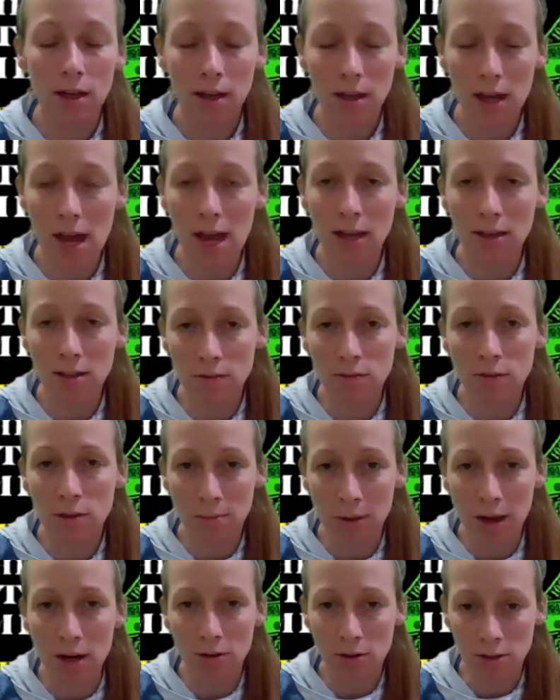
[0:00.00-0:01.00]
Cans of
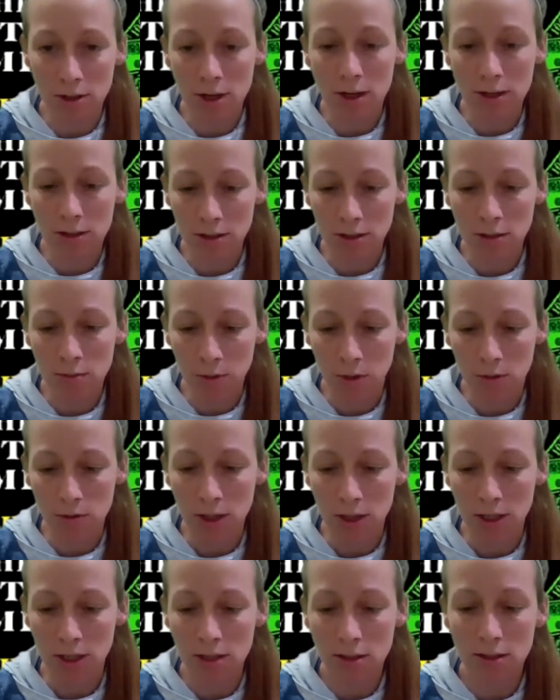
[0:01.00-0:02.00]
tomato sauce
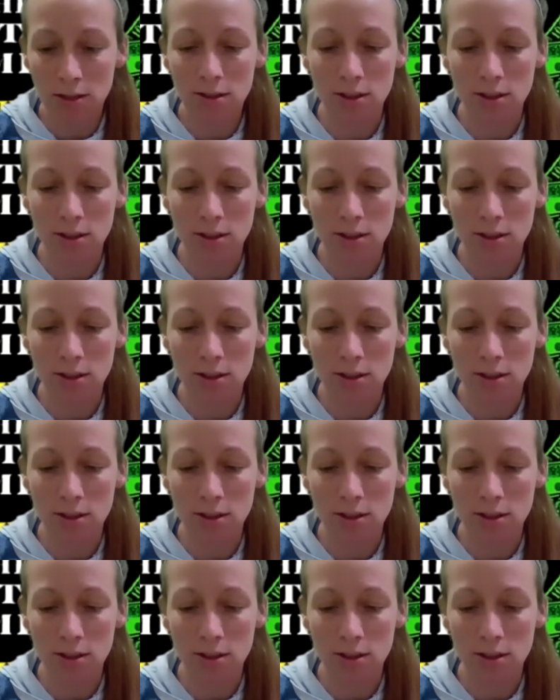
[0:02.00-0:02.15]
exploded,